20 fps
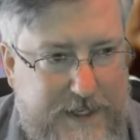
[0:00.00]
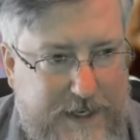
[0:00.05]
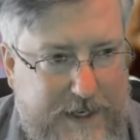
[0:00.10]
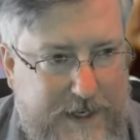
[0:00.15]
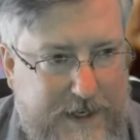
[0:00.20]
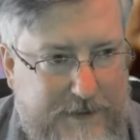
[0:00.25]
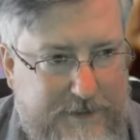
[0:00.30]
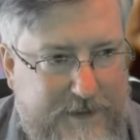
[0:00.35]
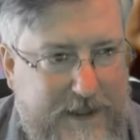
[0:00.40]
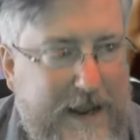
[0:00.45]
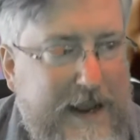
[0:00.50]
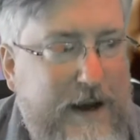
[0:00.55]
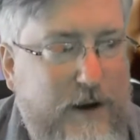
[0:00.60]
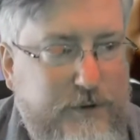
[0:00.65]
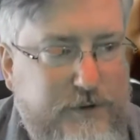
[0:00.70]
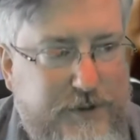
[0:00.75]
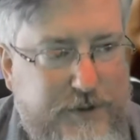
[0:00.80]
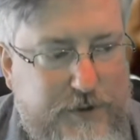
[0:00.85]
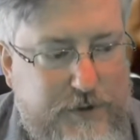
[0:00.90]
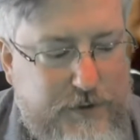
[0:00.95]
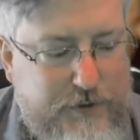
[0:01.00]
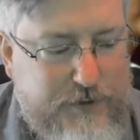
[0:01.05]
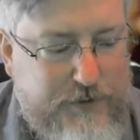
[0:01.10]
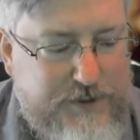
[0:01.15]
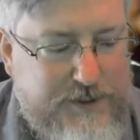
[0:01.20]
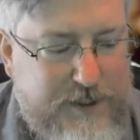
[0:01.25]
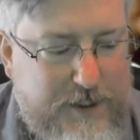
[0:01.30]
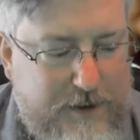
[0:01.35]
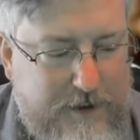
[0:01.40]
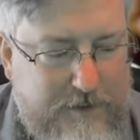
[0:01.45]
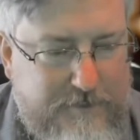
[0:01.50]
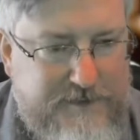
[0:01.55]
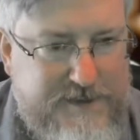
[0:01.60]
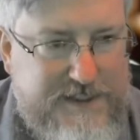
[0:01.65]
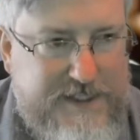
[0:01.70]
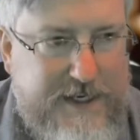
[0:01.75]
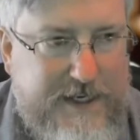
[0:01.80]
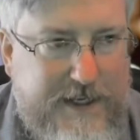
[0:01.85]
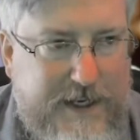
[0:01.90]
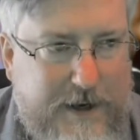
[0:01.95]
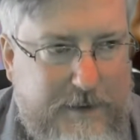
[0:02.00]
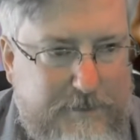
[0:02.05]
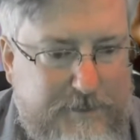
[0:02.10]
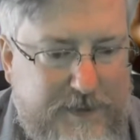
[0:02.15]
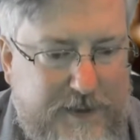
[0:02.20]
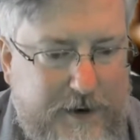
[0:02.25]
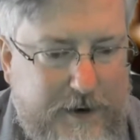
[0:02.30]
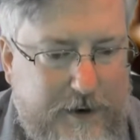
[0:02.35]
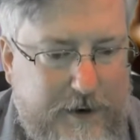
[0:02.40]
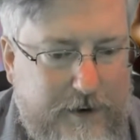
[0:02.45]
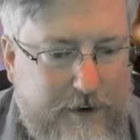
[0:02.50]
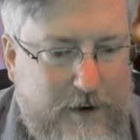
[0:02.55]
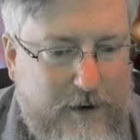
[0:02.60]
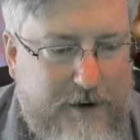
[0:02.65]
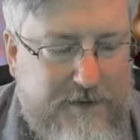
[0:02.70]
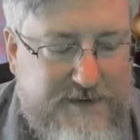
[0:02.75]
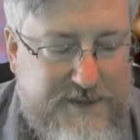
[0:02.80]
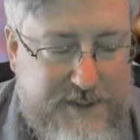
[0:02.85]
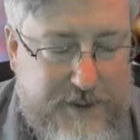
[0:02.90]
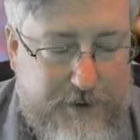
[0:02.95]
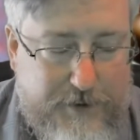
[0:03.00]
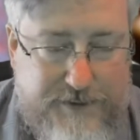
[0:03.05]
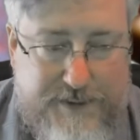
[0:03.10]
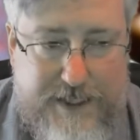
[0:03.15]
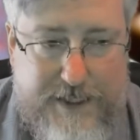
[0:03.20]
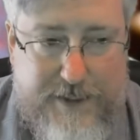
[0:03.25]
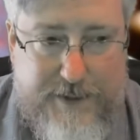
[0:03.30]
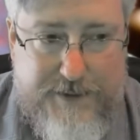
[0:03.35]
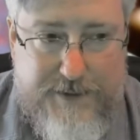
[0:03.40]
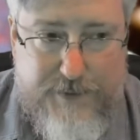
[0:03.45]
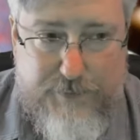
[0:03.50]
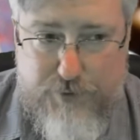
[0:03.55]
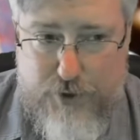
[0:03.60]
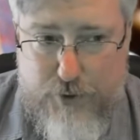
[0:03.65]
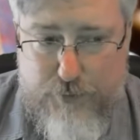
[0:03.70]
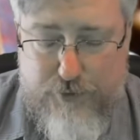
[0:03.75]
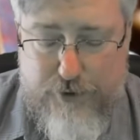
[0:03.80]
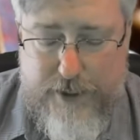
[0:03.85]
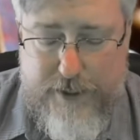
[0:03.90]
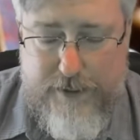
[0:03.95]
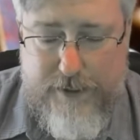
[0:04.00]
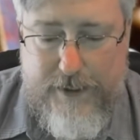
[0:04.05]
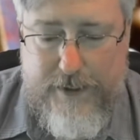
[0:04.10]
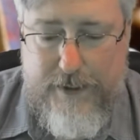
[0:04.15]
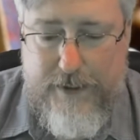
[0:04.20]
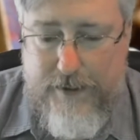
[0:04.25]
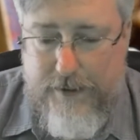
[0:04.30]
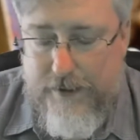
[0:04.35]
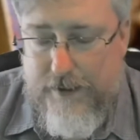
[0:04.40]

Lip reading: and the how-tos of setting up their Auth0 tenants appropriately.